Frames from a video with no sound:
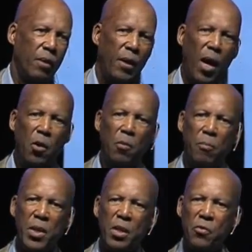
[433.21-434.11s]
How
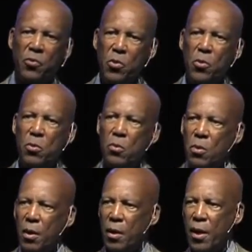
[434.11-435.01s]
many of you
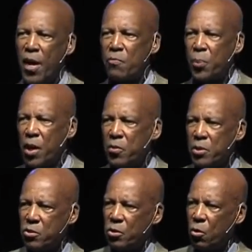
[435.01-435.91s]
have
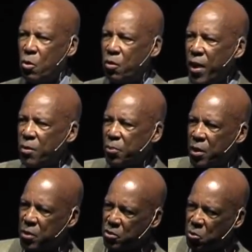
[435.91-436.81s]
parents or
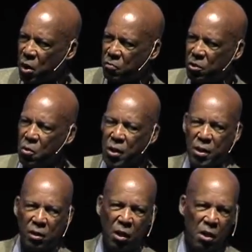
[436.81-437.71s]
grandparents who have
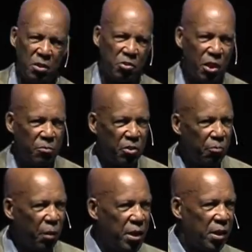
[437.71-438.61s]
donated large sums of
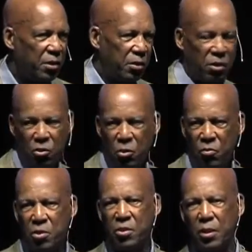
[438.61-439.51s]
money to this
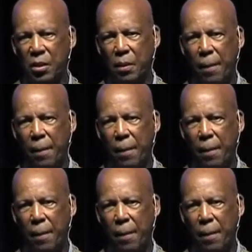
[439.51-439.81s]
university?